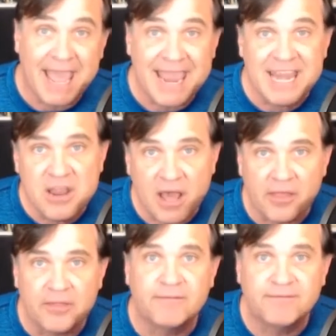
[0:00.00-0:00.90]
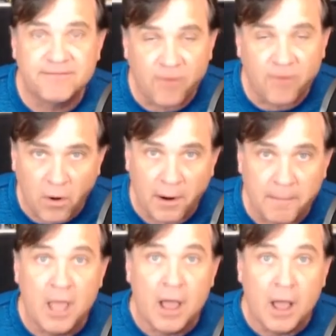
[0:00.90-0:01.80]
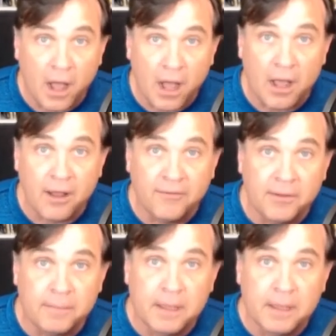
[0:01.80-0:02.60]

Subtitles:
another form of